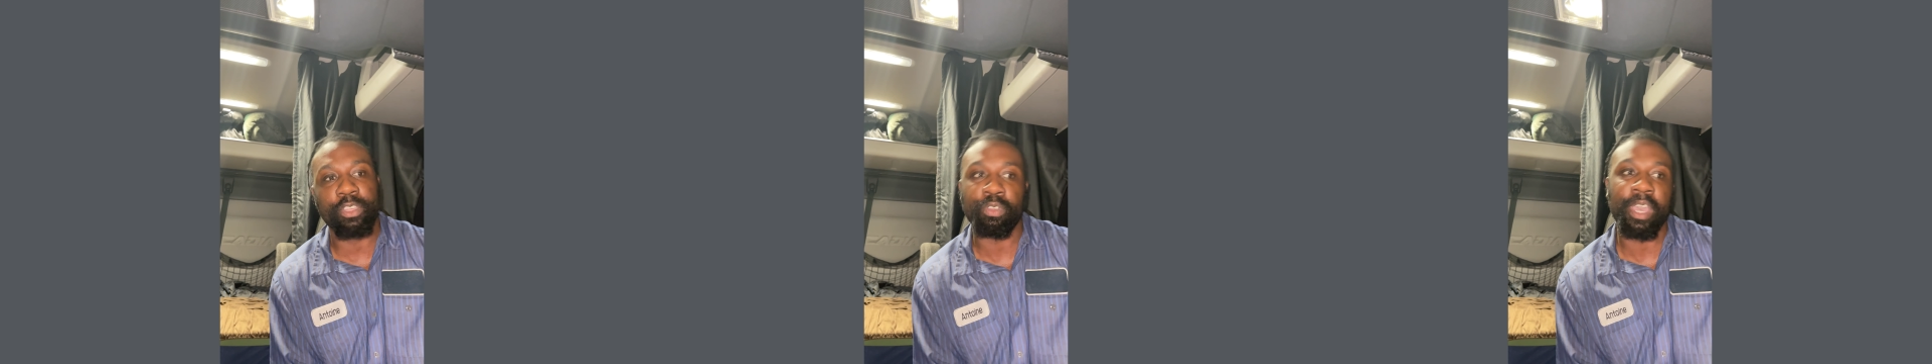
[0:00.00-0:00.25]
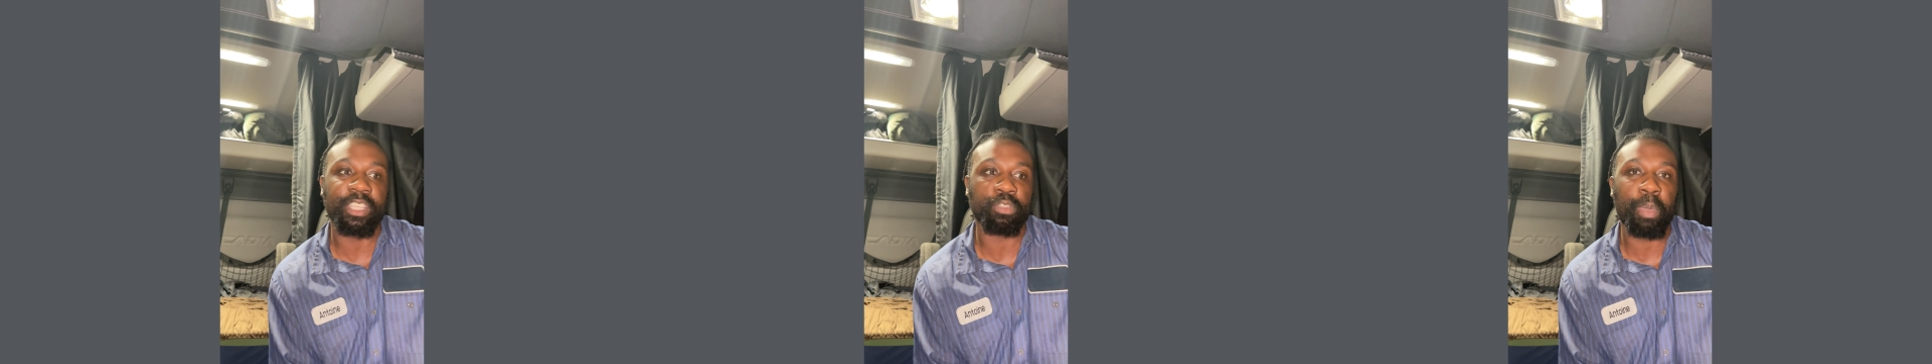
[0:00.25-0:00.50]
You
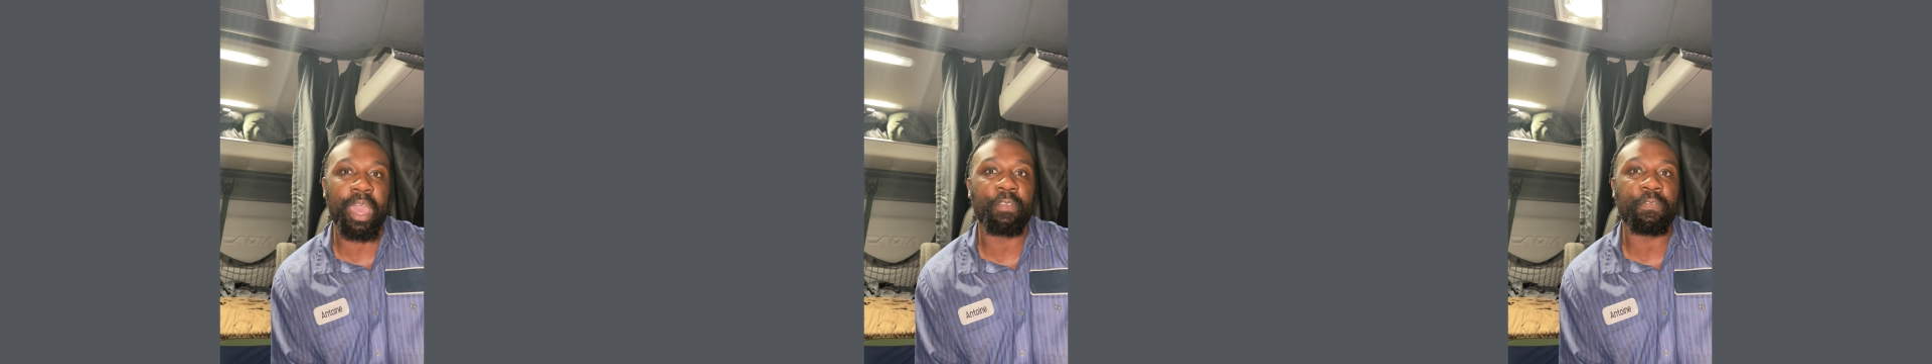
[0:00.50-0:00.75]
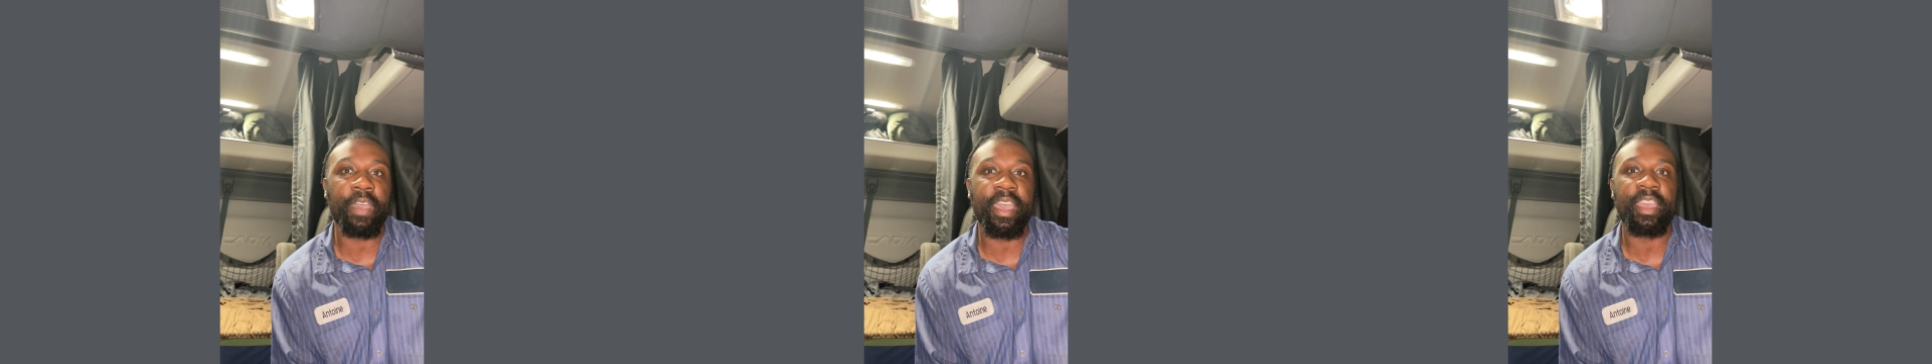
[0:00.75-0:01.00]
got
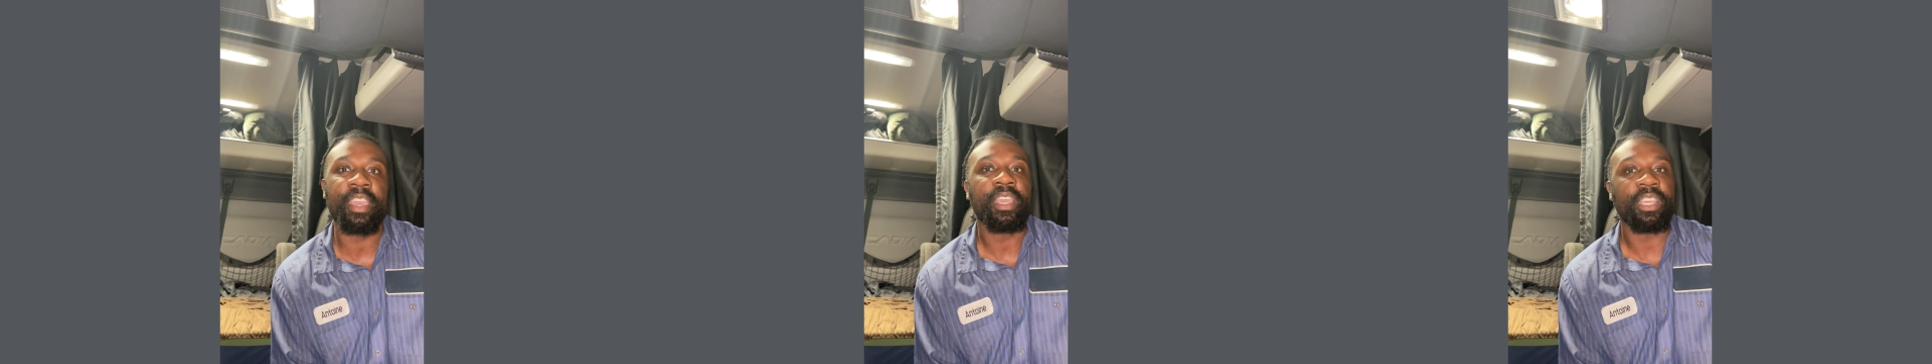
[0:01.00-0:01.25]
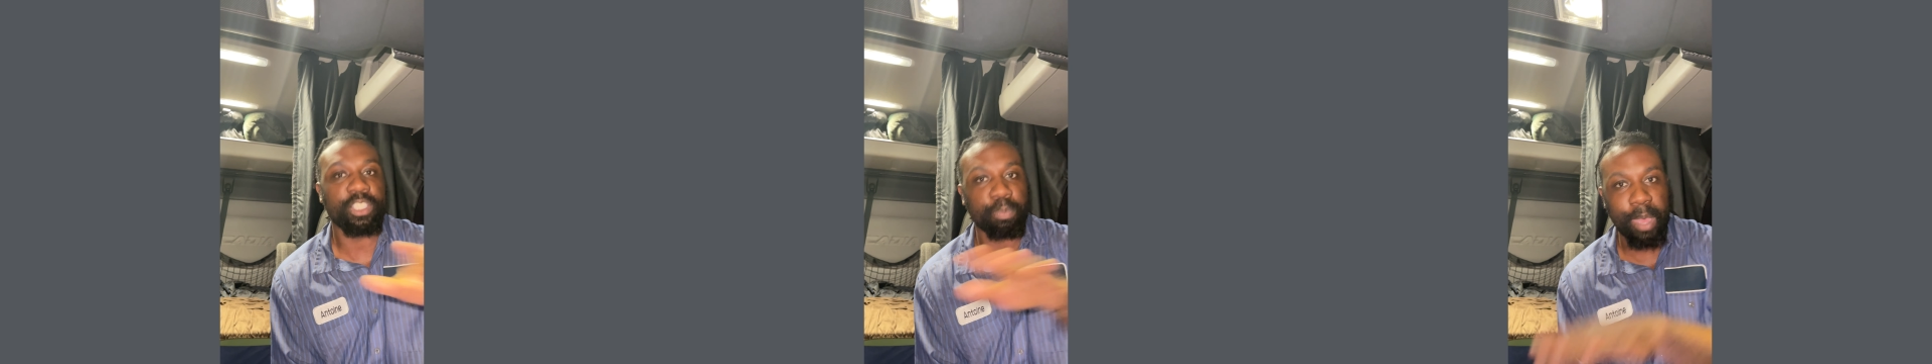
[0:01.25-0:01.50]
Spotify
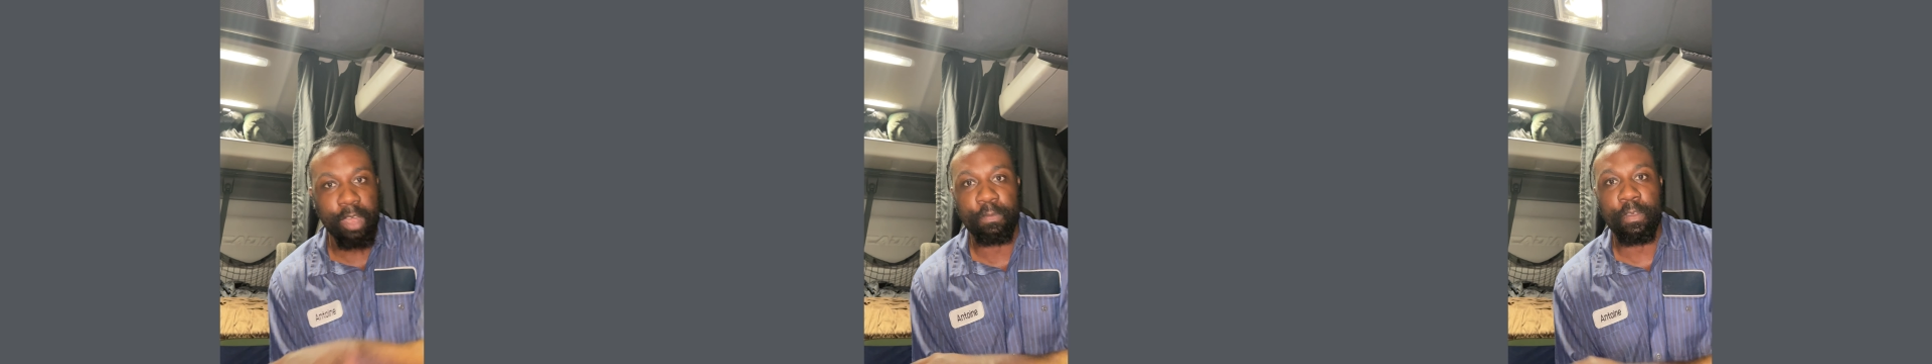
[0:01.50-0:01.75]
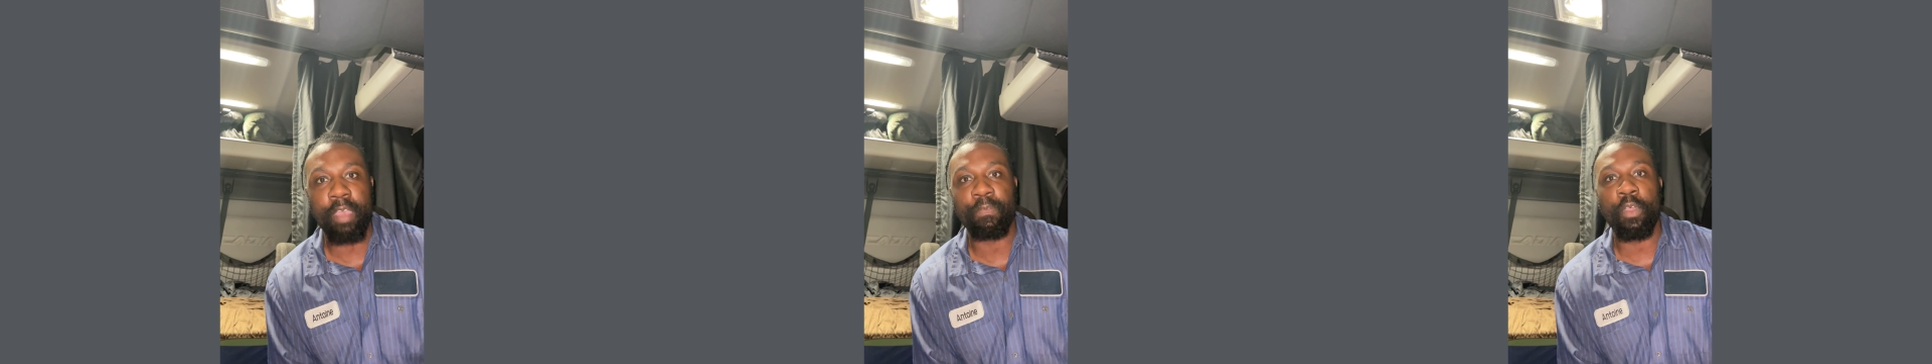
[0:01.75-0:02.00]
and
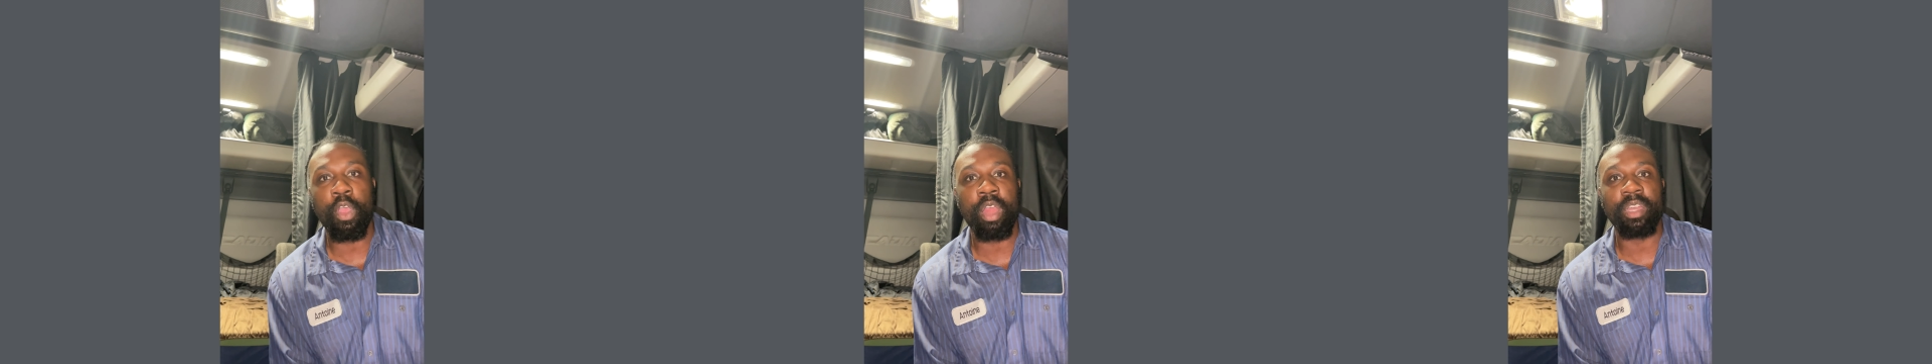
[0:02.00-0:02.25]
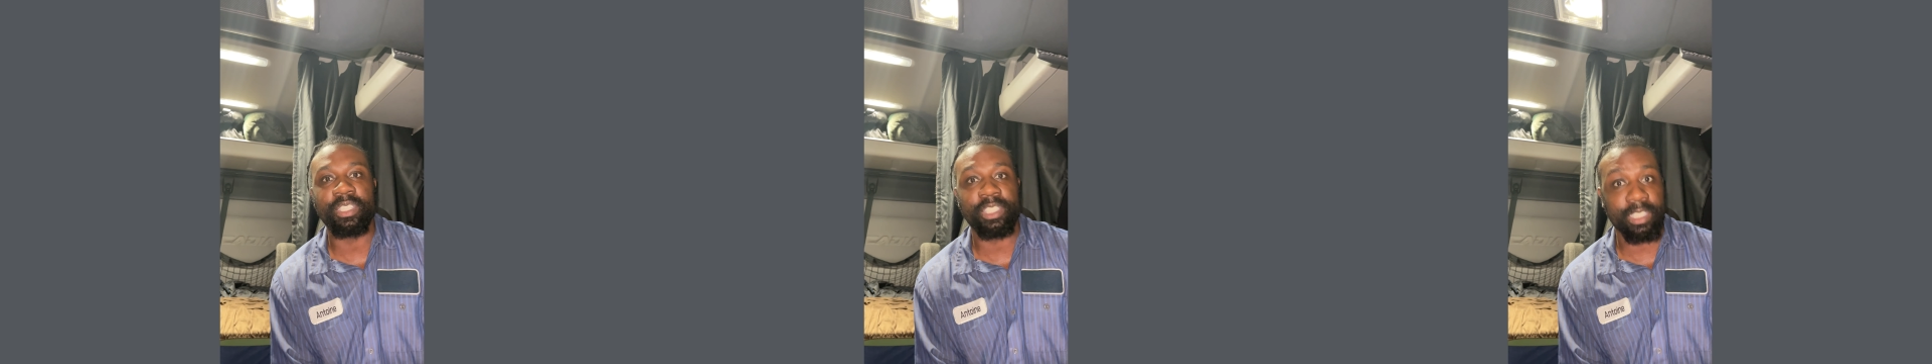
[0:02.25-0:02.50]
Spotify for artists,